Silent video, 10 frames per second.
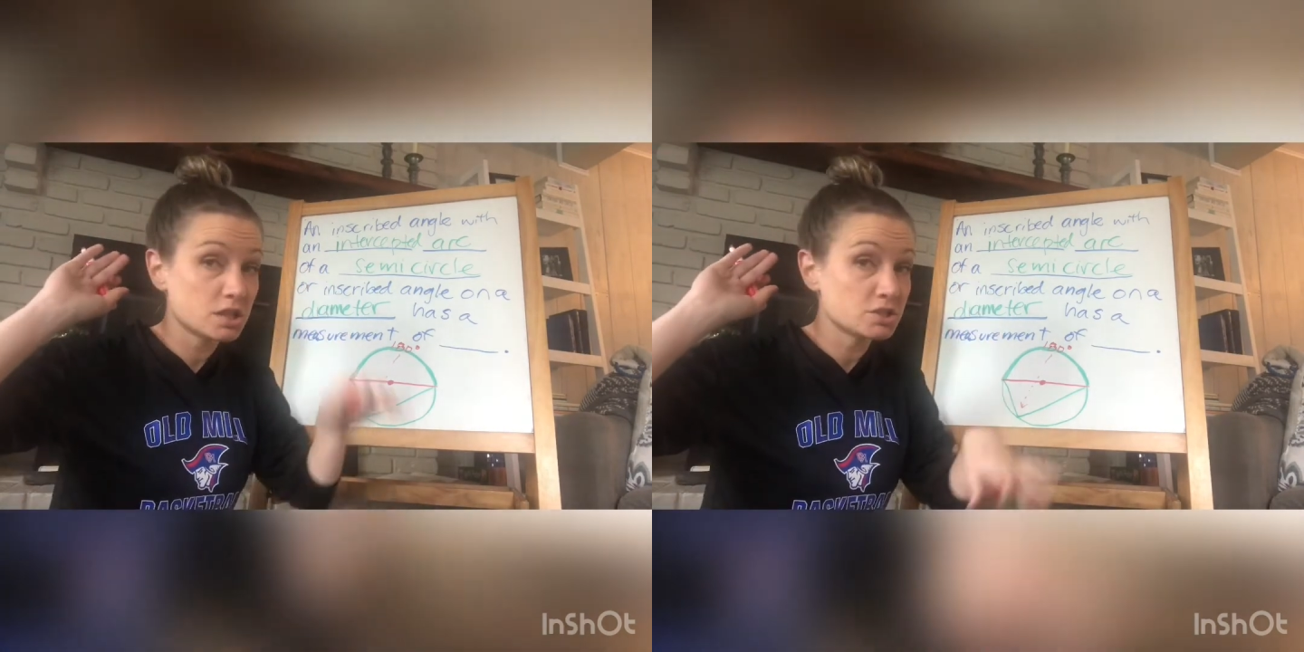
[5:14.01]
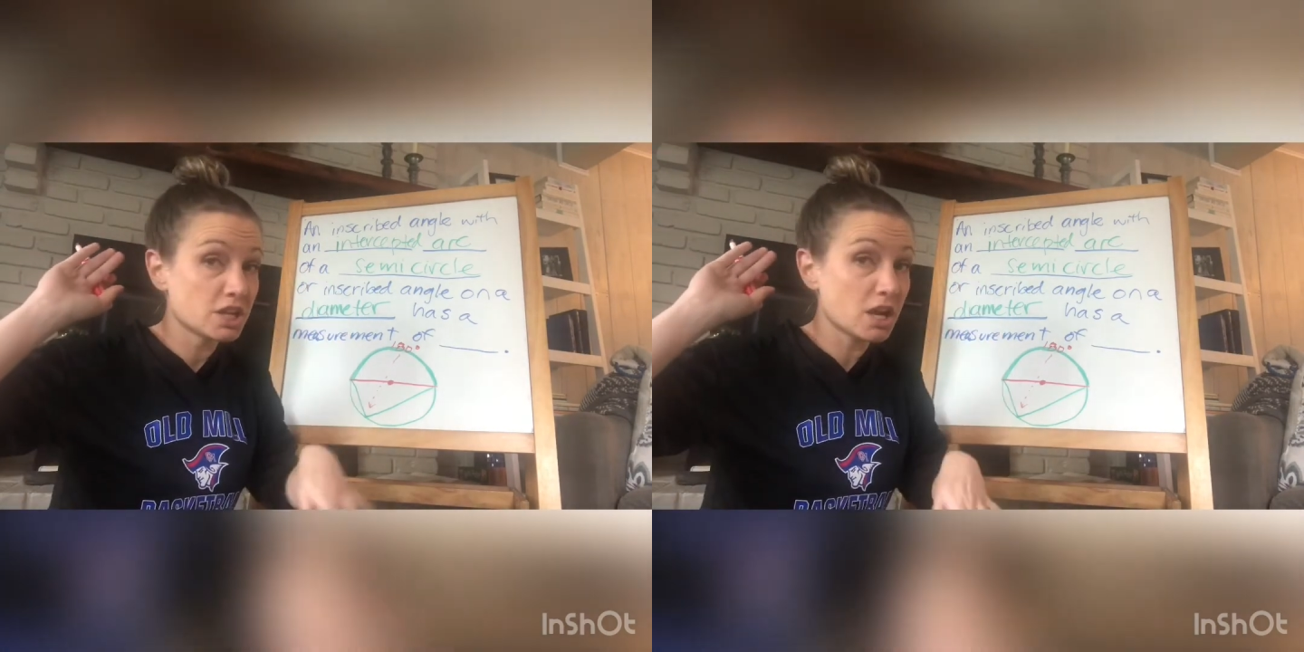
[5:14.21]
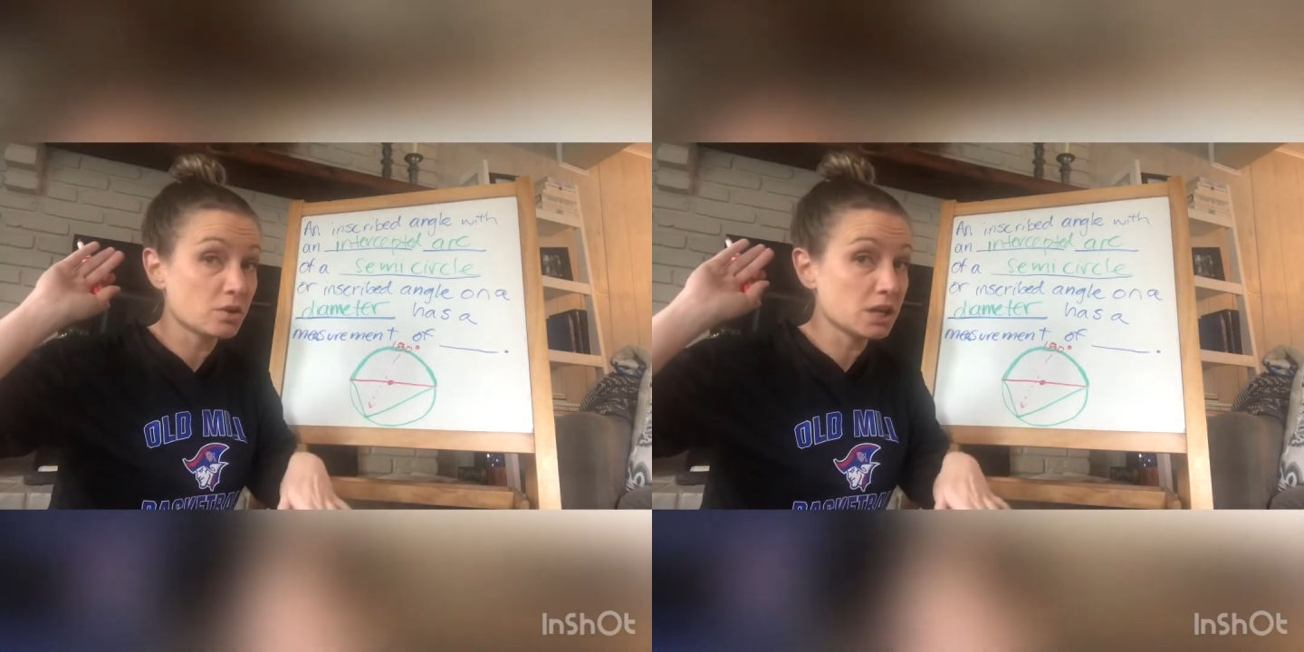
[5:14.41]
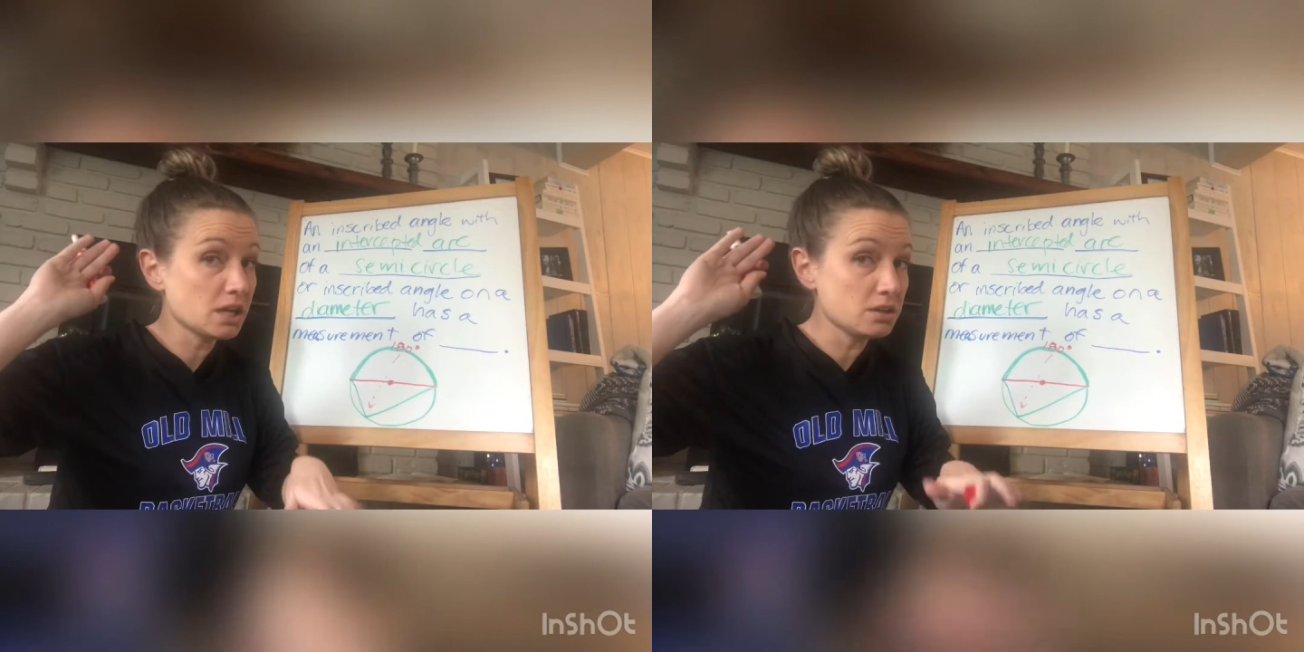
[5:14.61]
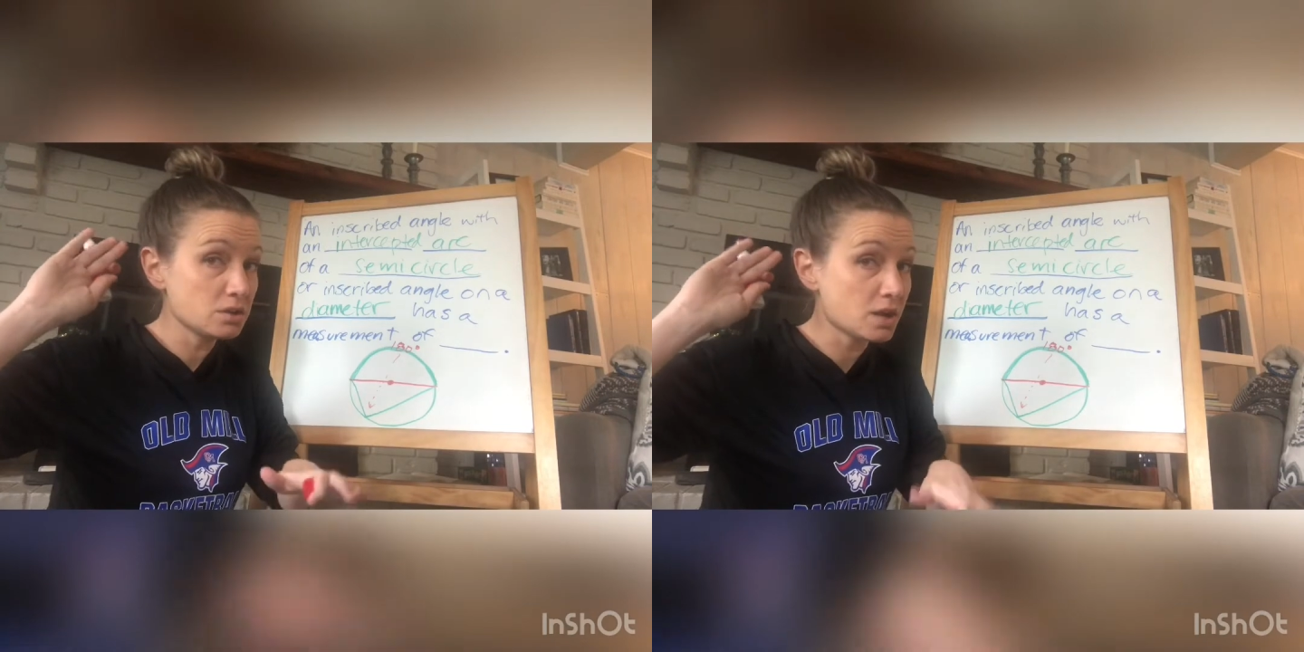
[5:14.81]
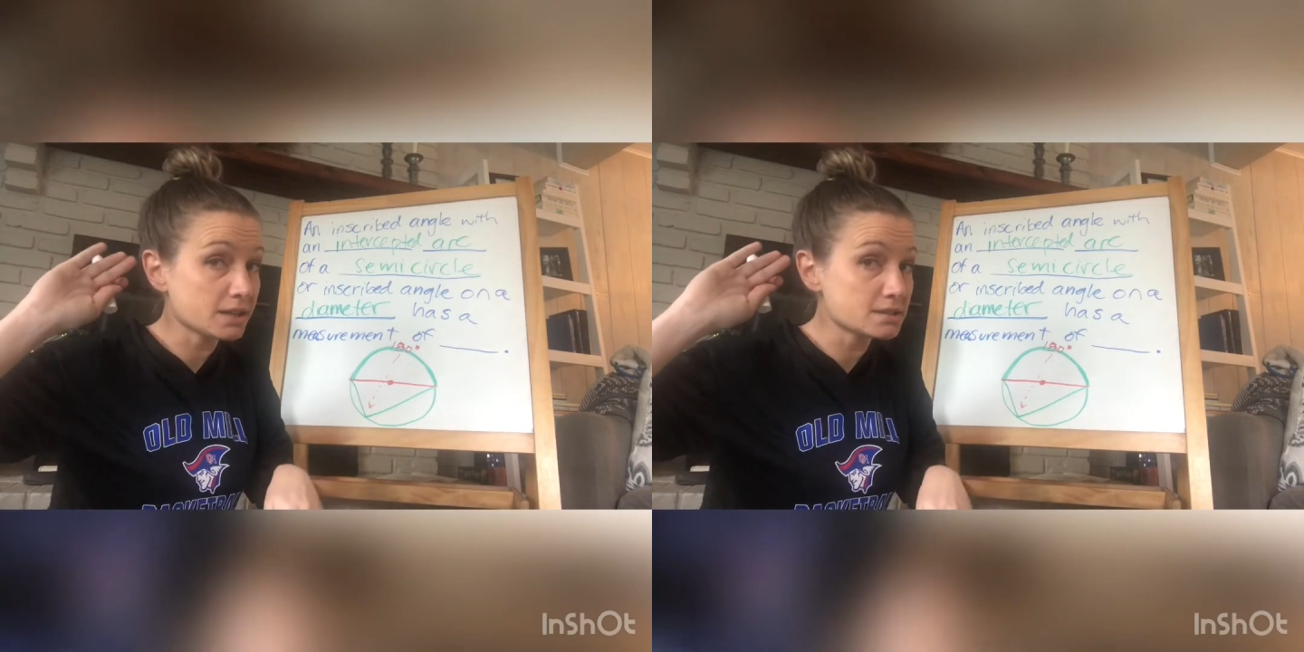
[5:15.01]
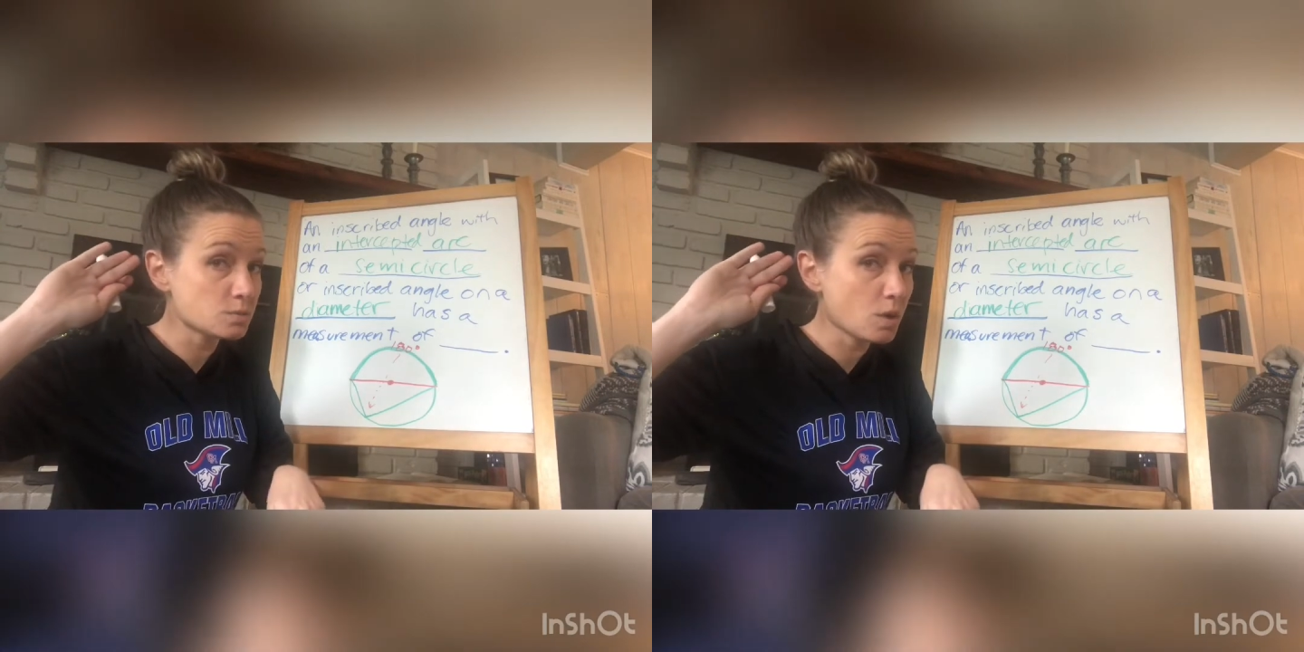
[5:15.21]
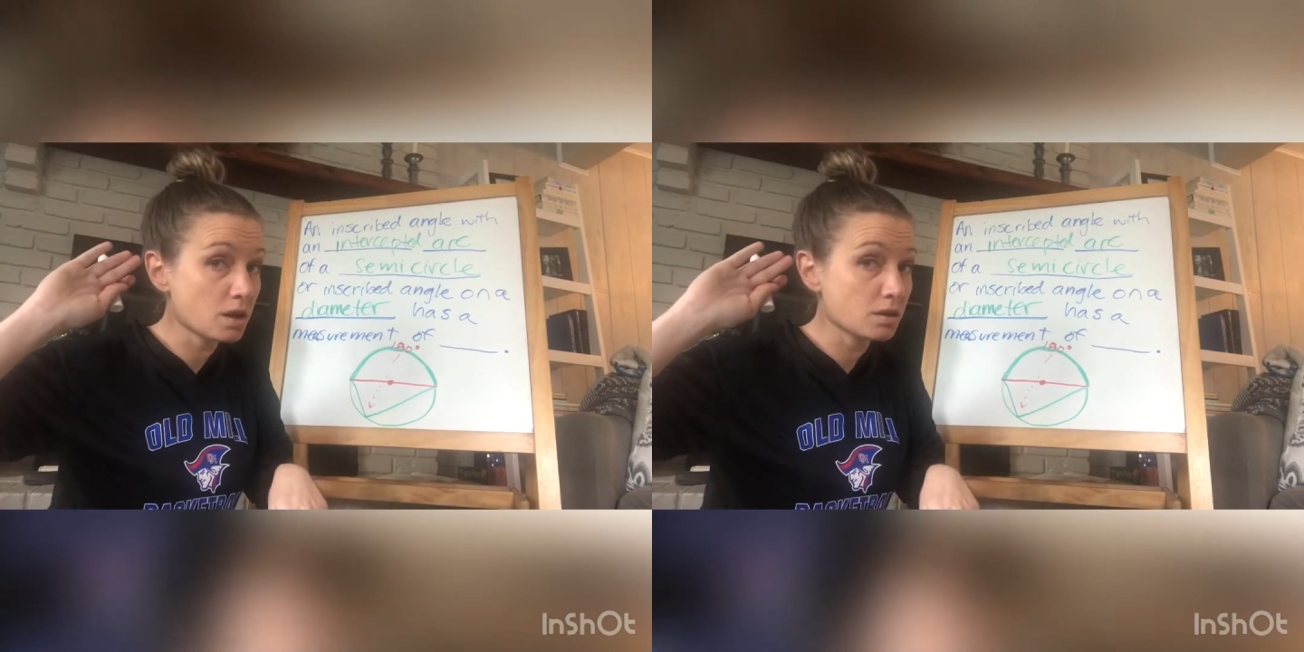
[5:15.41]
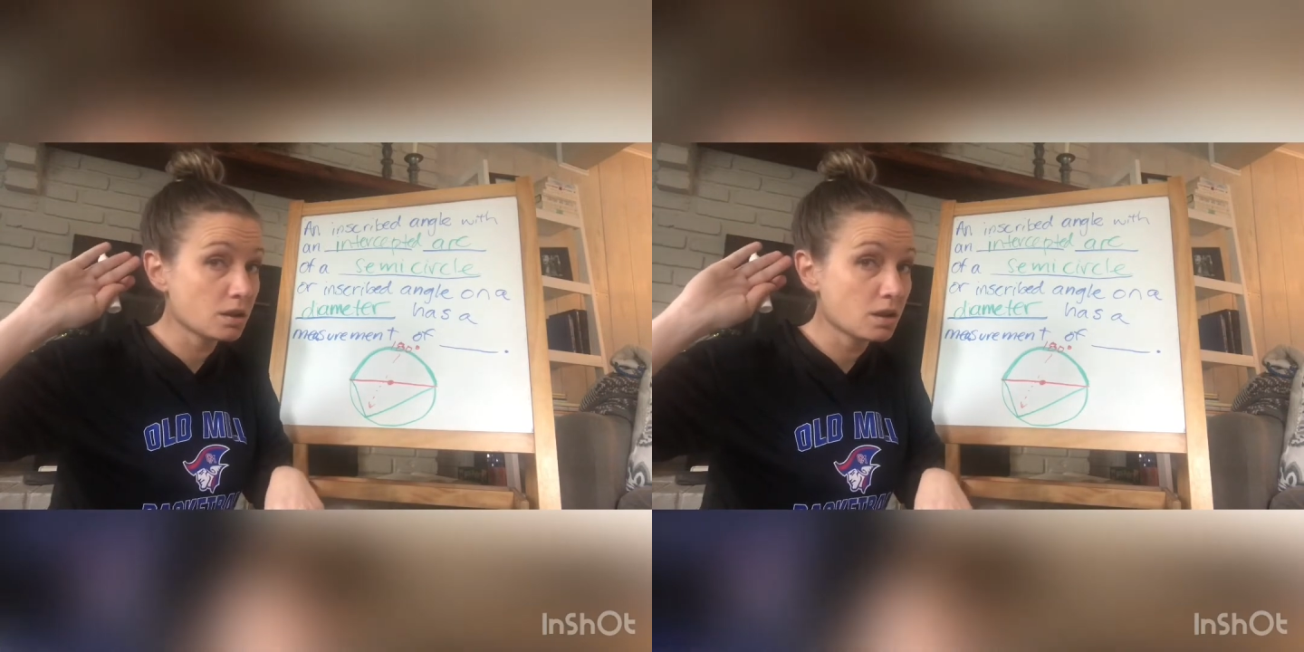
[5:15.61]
Geo-Unit, you got this one?